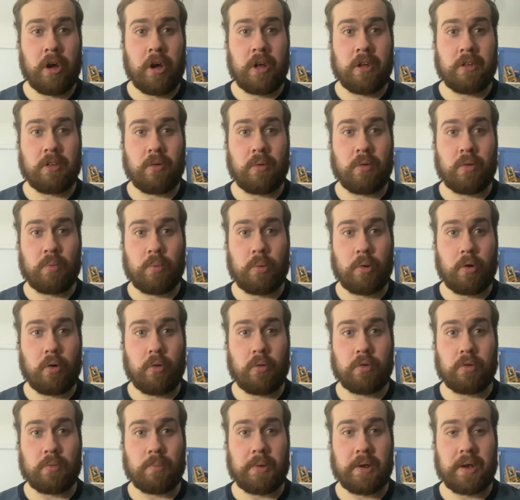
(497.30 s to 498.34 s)
so his paw
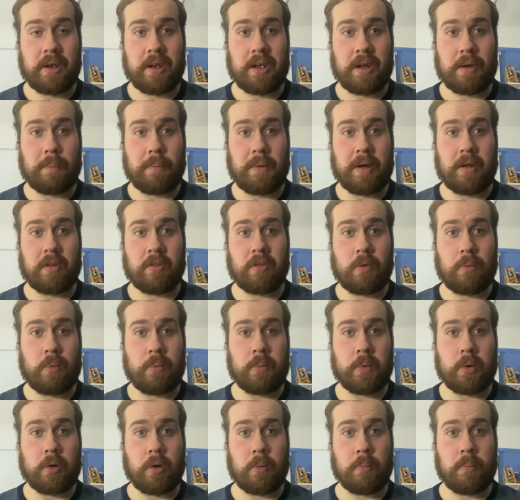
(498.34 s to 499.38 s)
was bleeding a bit, so when
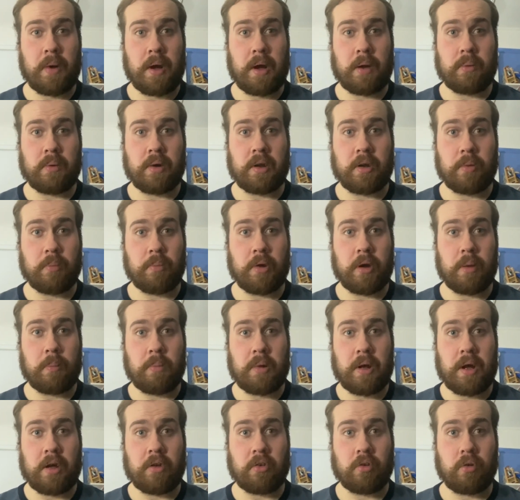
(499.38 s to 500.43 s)
we got back we had to put a
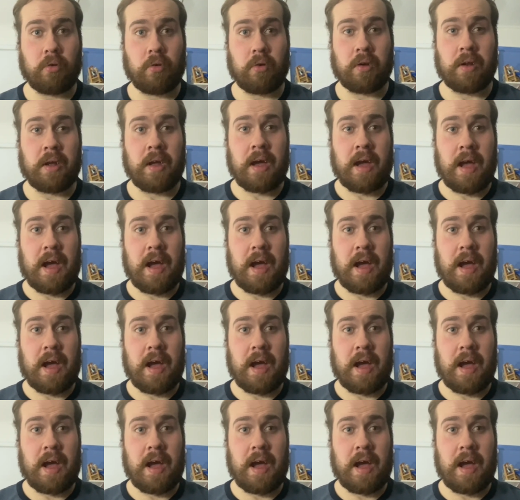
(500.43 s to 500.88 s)
plaster on,